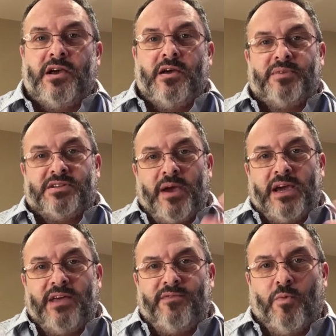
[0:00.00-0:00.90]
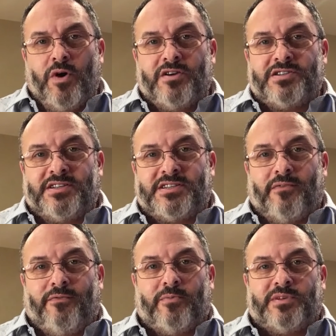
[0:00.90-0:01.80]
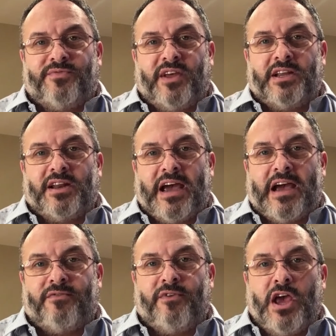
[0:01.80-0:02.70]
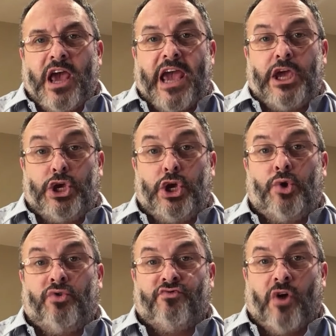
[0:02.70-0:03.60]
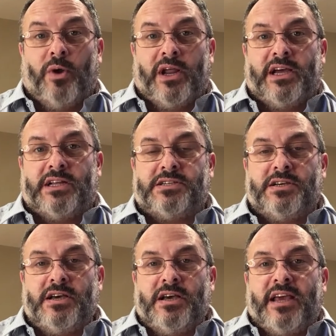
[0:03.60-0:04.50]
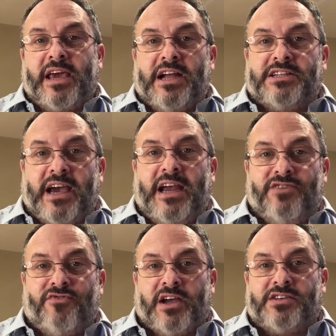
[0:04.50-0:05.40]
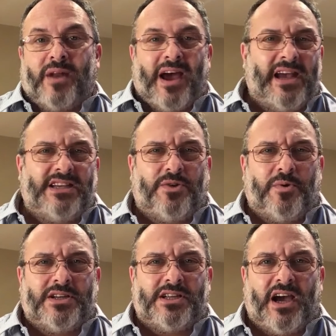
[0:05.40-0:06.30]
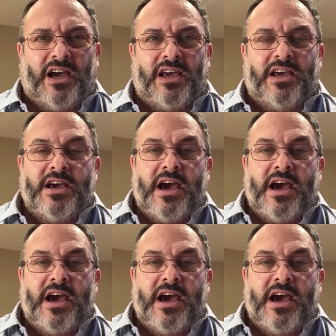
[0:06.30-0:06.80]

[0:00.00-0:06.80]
But to make it even worse, in some films, if they didn't have a huge role in it, they get a daily rate of like 80 quid a day.